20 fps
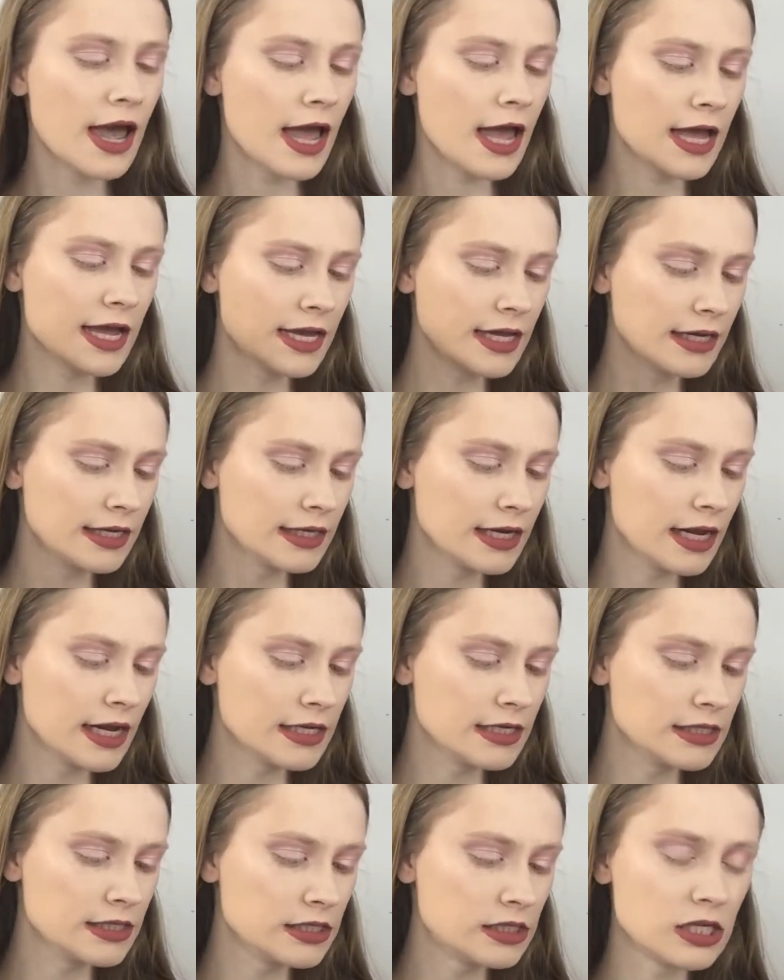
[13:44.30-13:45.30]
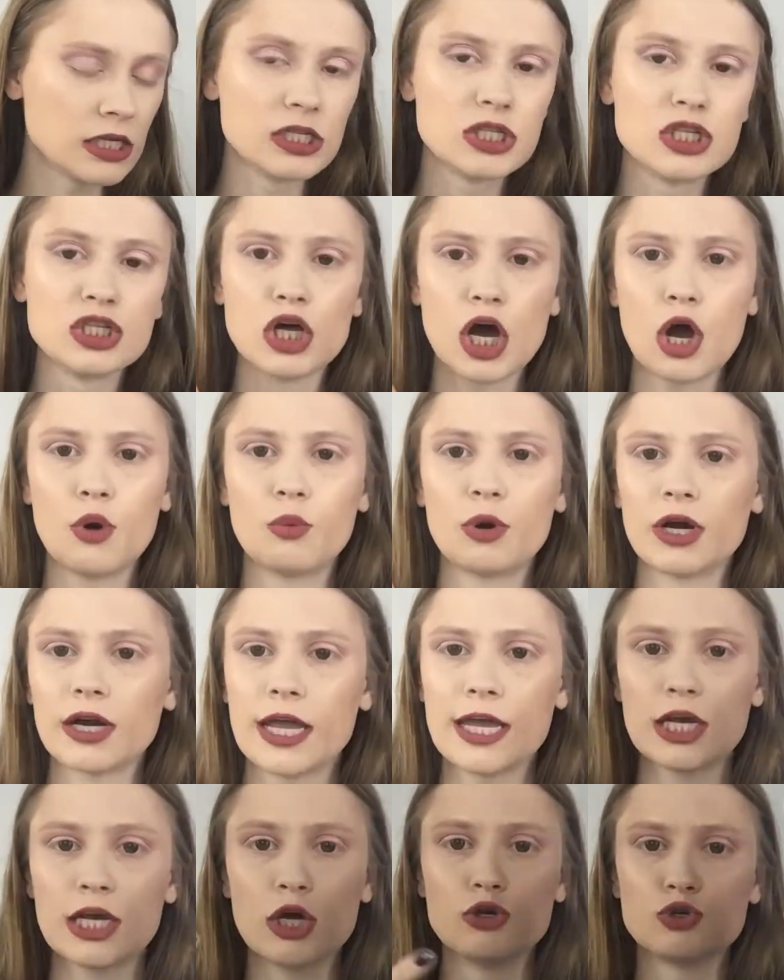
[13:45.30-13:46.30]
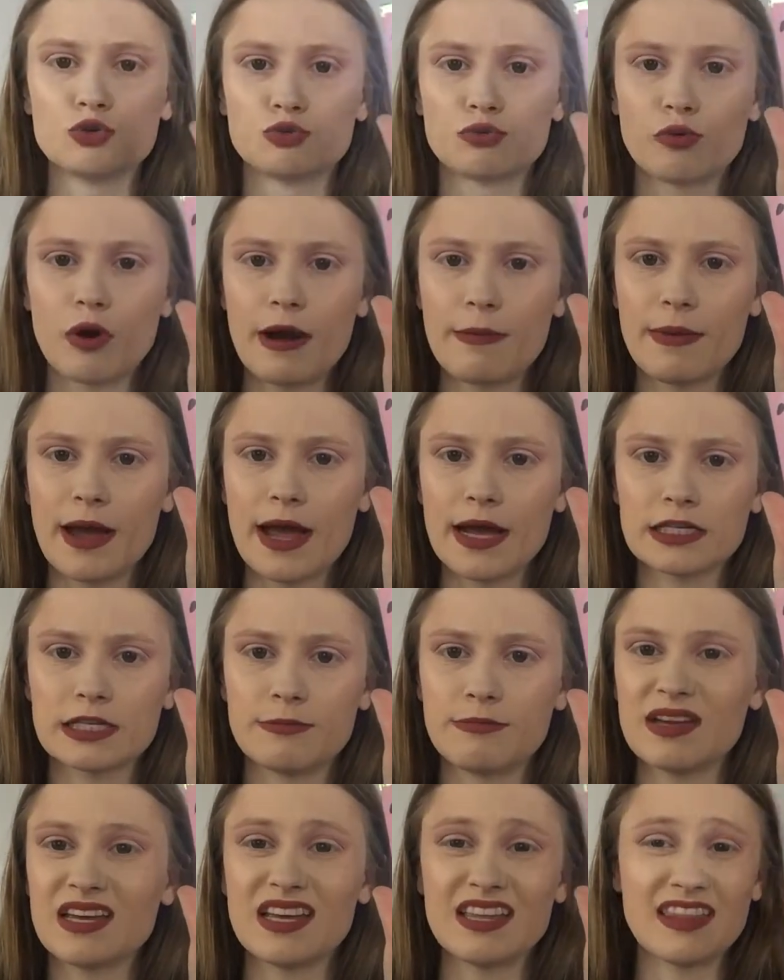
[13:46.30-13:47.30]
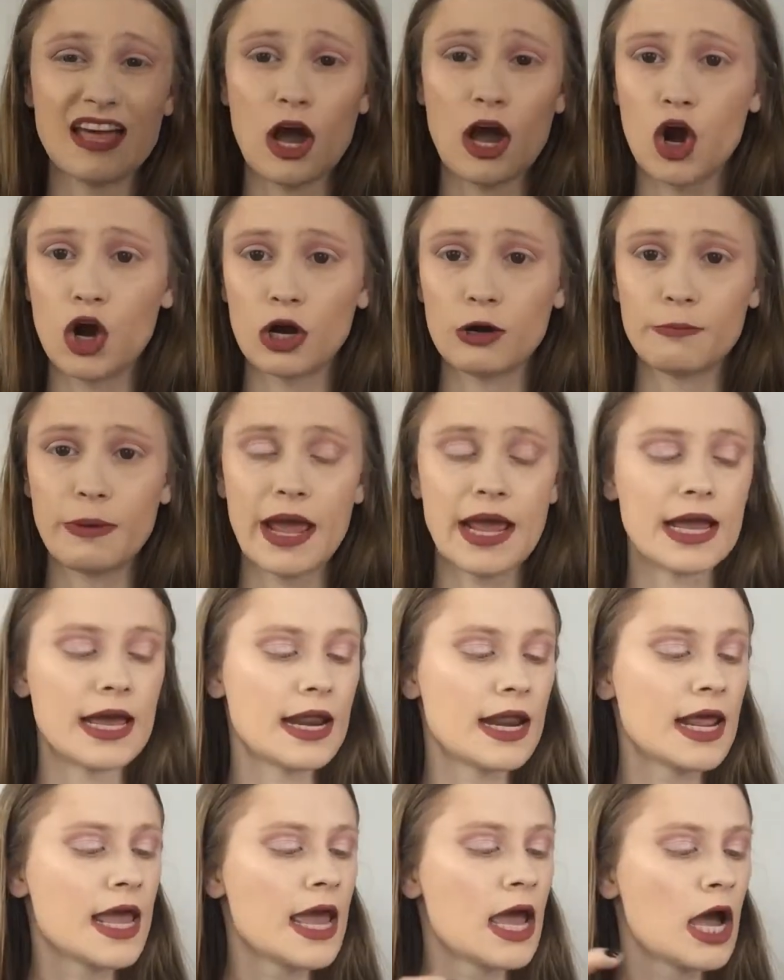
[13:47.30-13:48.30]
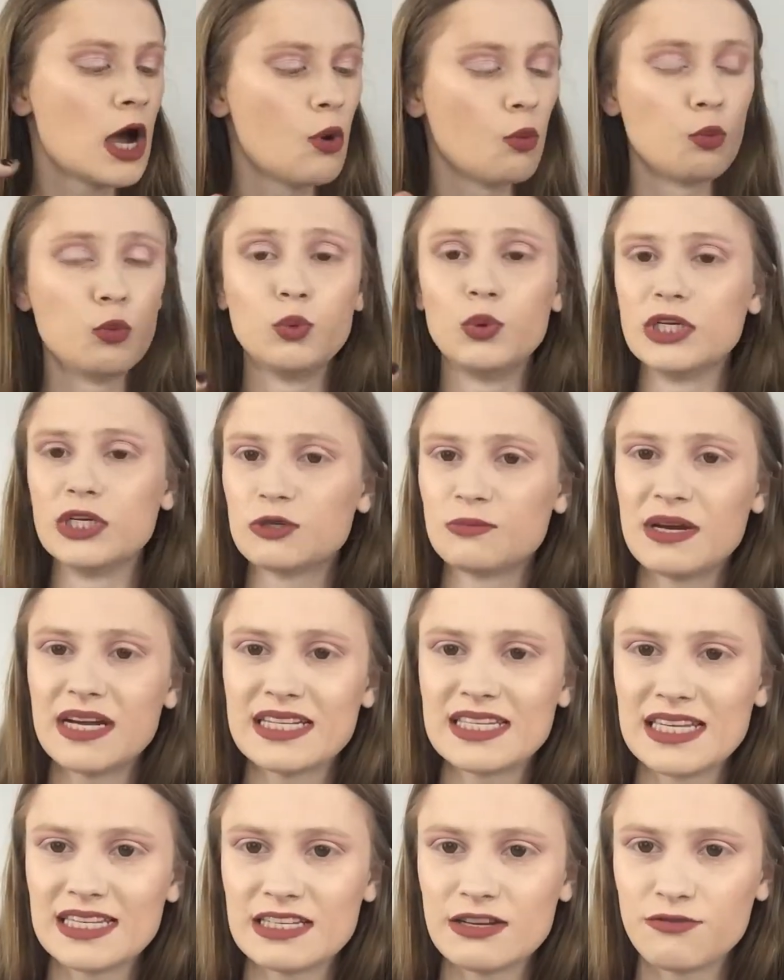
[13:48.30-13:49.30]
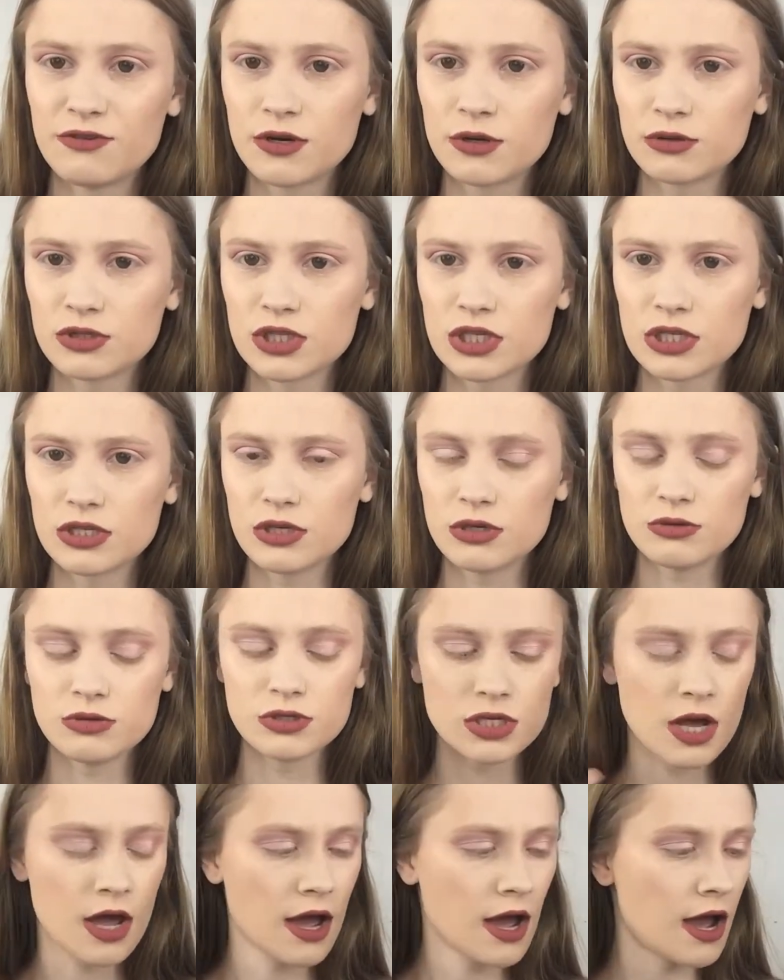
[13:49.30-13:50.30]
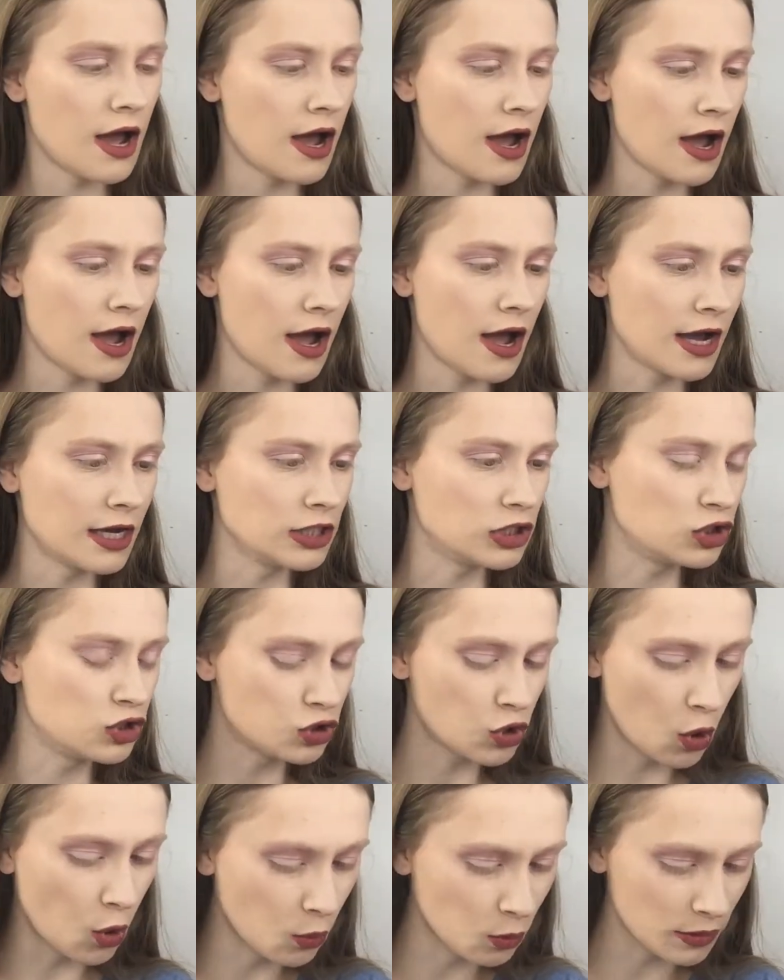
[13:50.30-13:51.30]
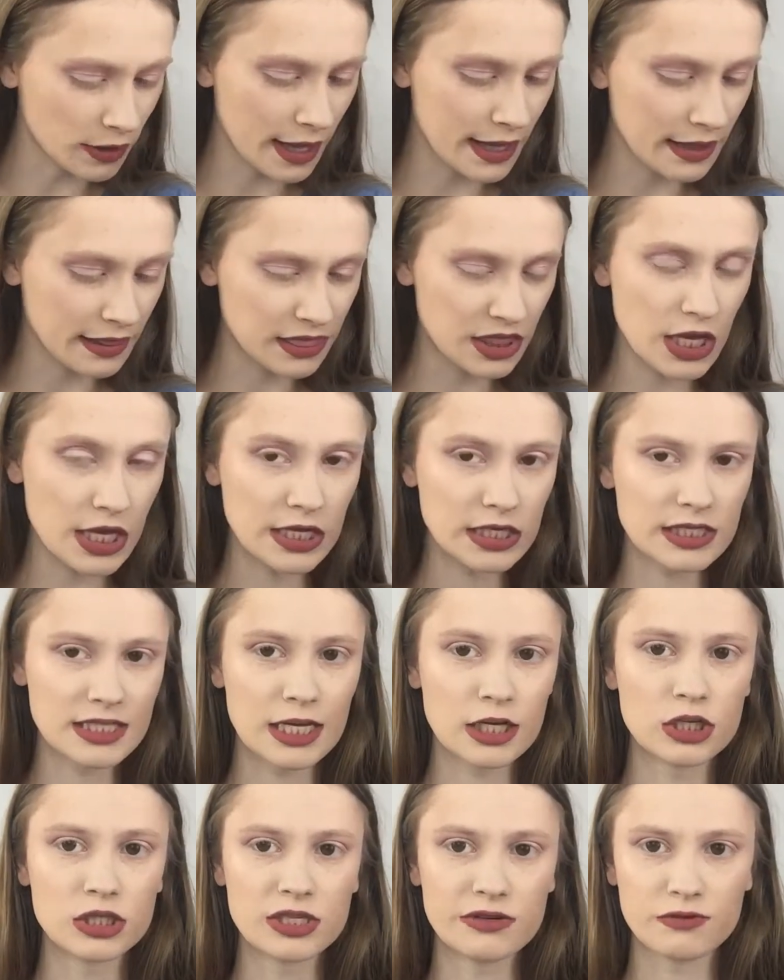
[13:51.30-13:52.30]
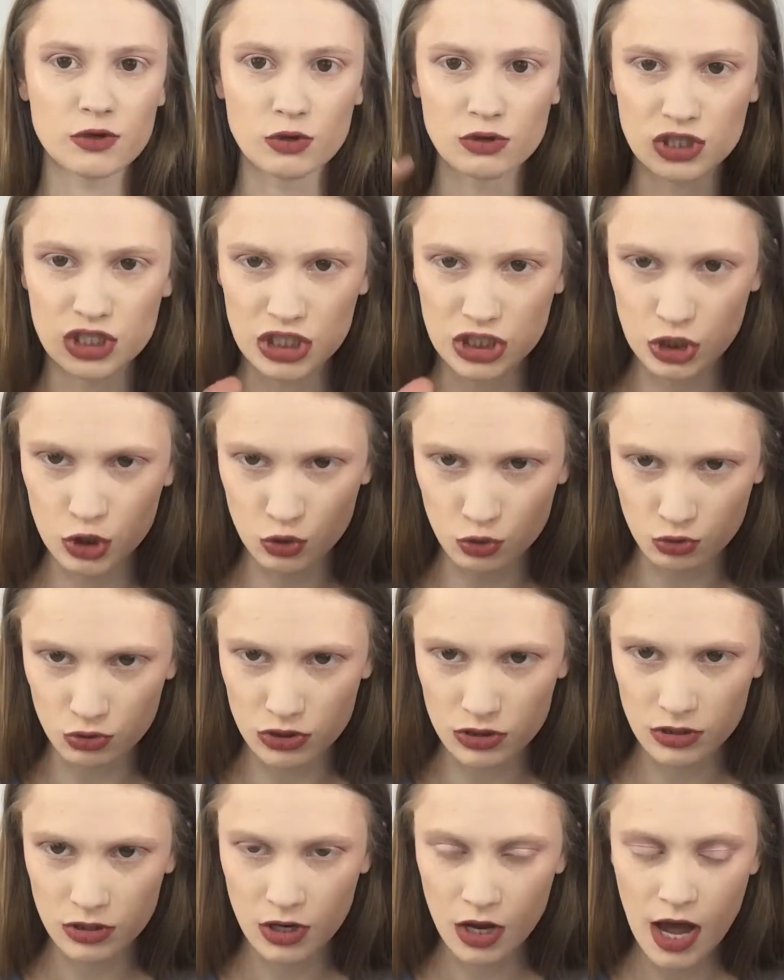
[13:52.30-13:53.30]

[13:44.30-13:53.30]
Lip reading: It does not work. It goes right back to being that hard pan, which makes it difficult to use. I don't like things that are difficult to use.